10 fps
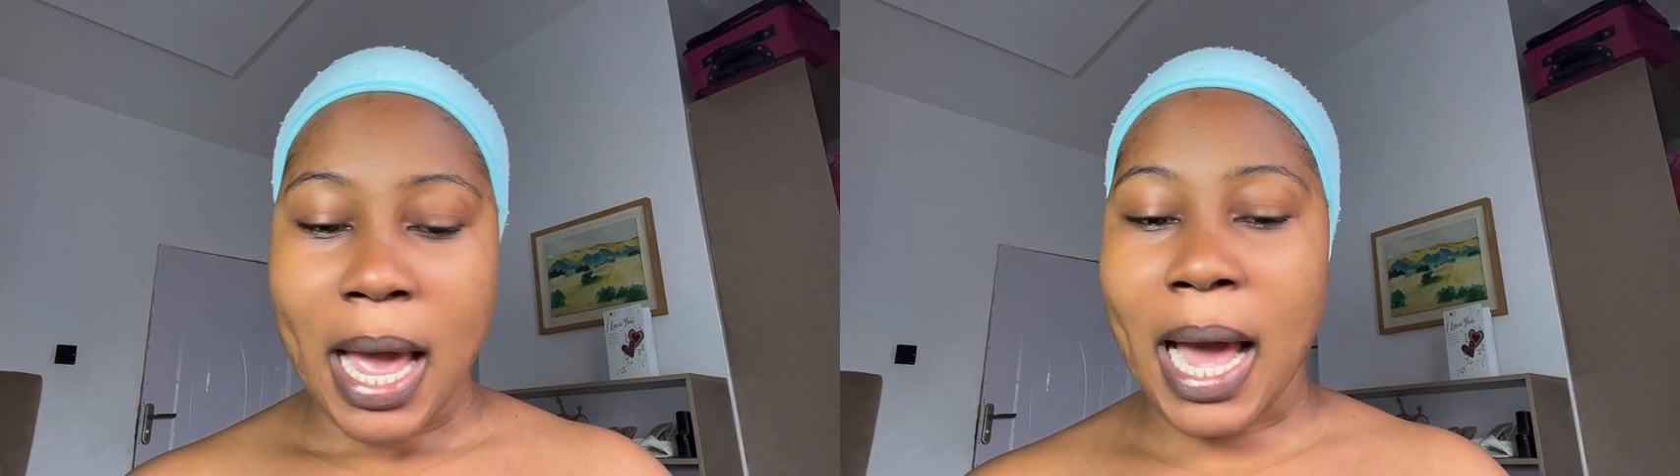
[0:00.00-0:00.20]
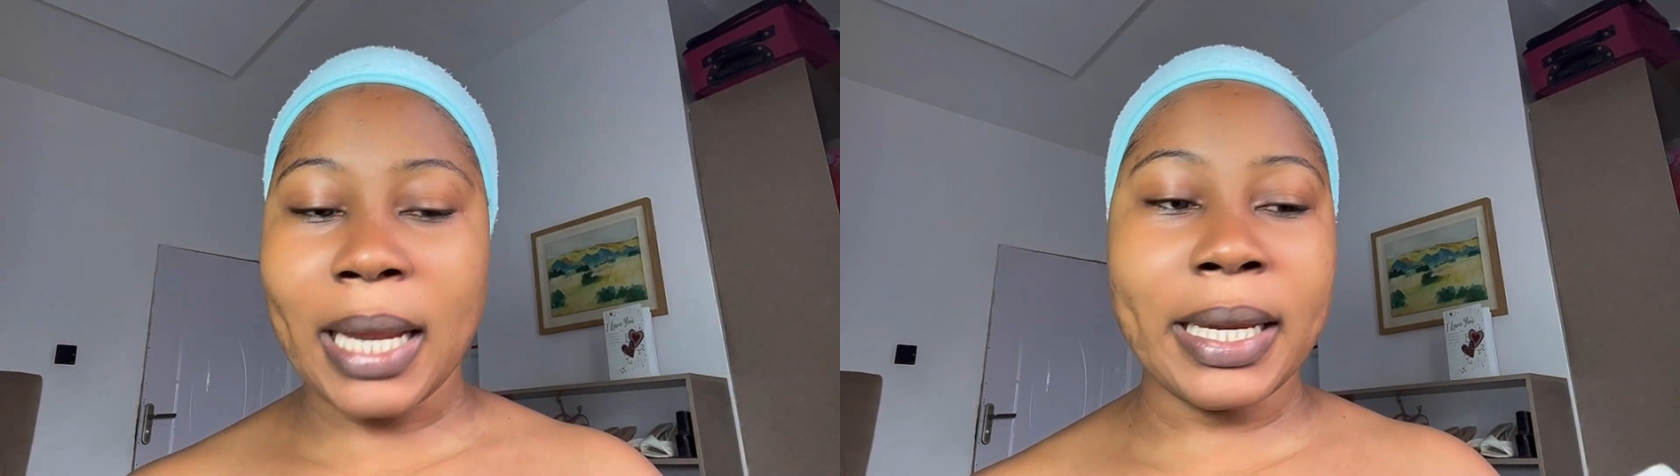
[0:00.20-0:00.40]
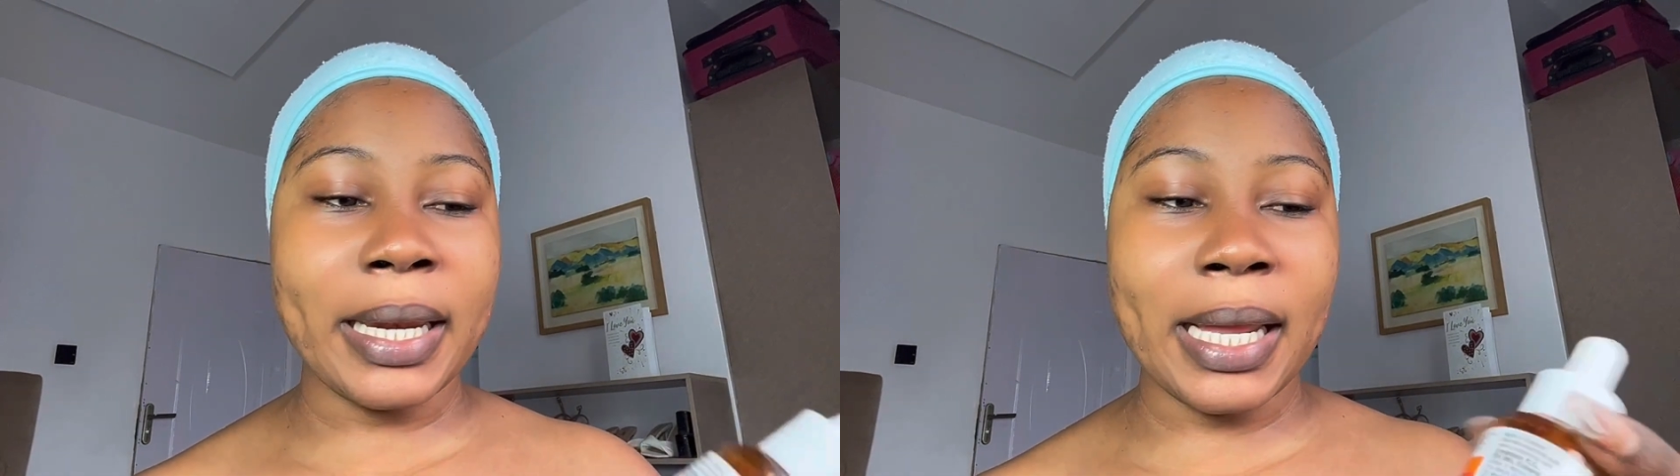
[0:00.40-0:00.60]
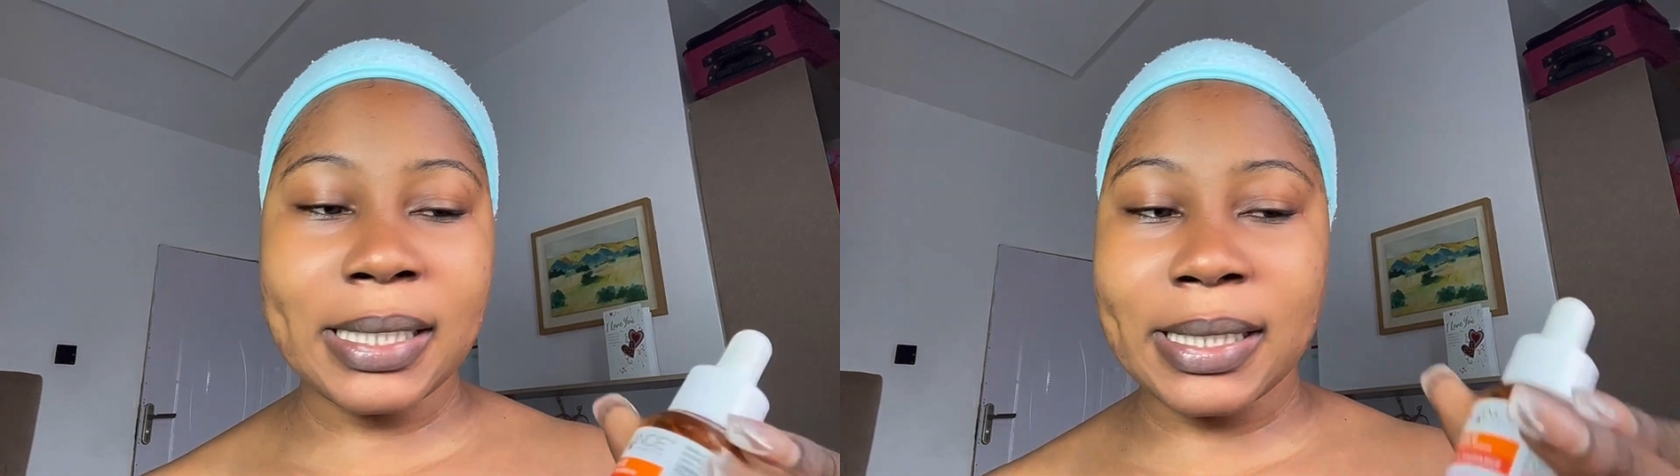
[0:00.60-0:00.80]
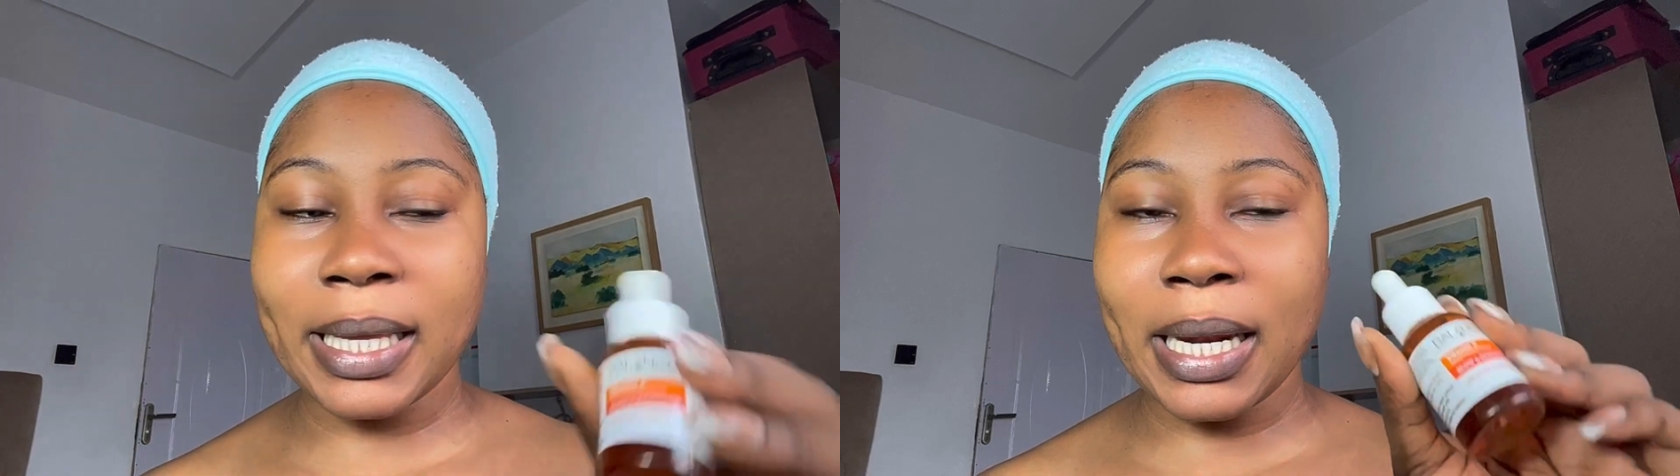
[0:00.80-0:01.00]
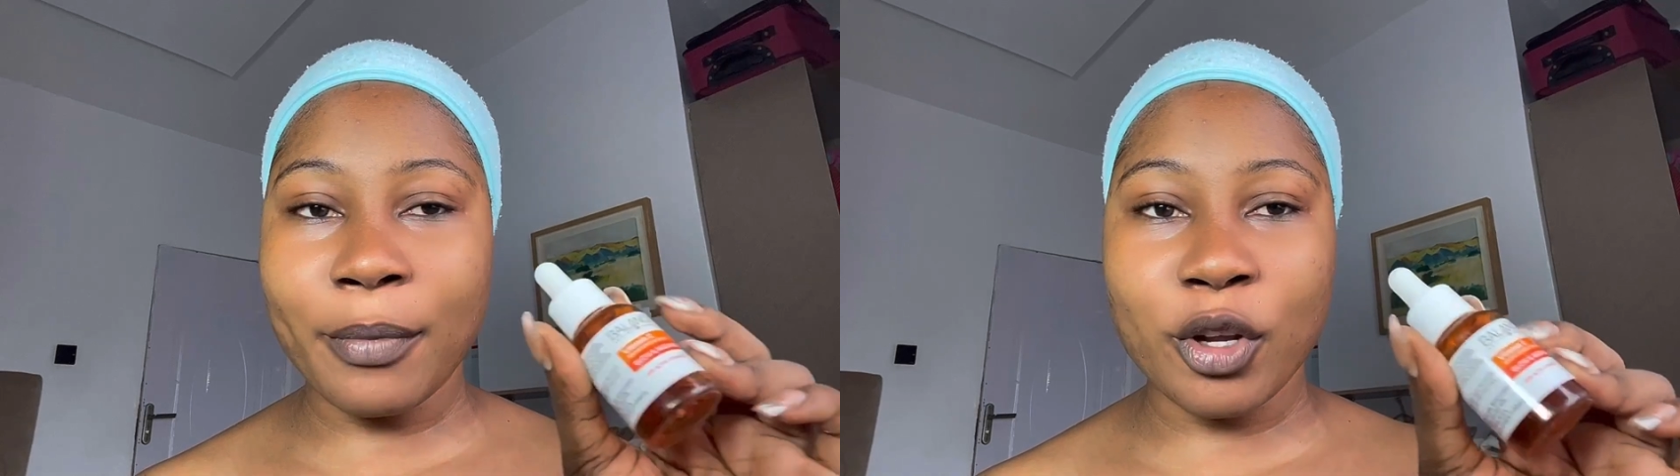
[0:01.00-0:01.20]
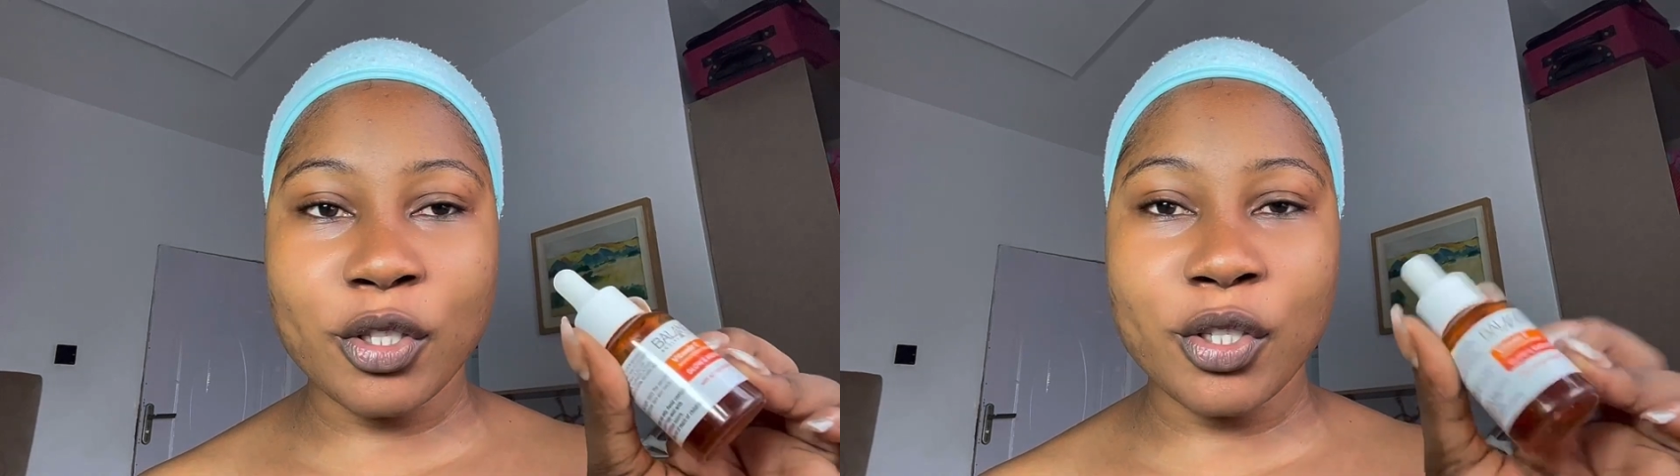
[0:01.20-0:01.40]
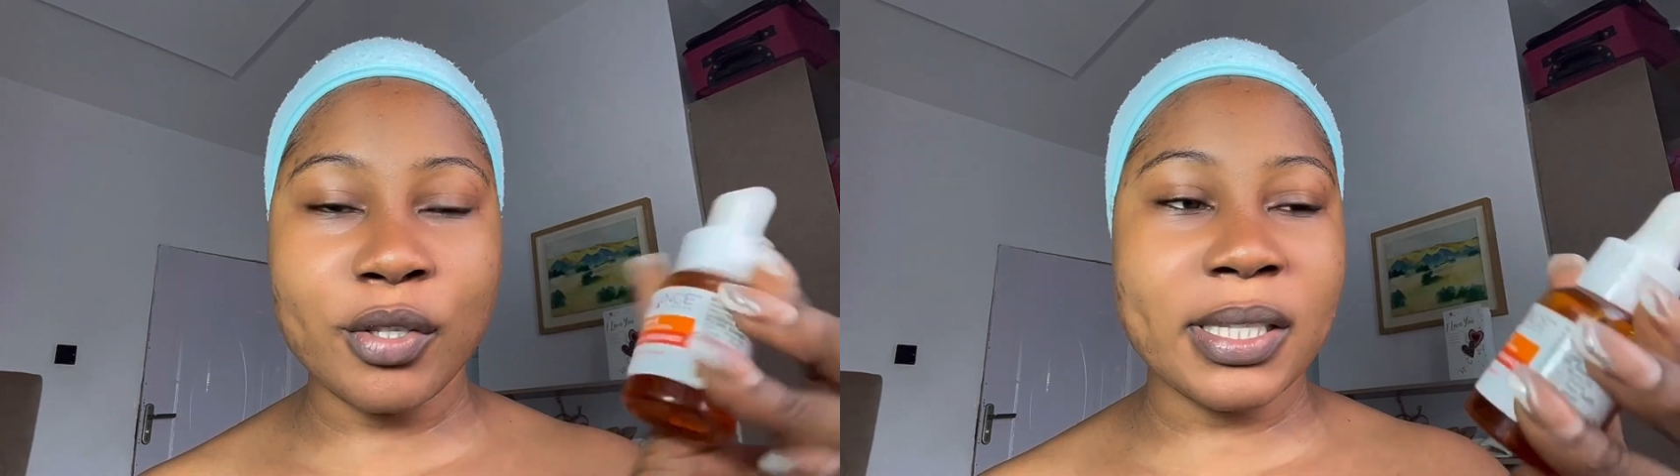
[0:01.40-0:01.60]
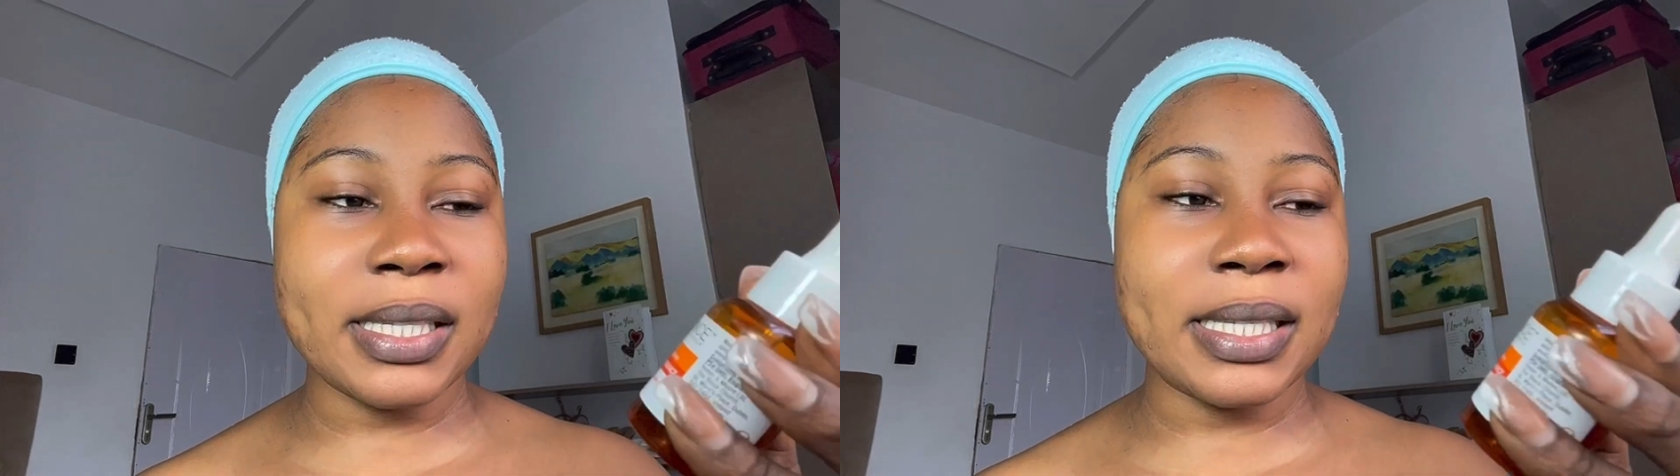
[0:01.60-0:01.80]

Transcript: And the next thing I'm going to use is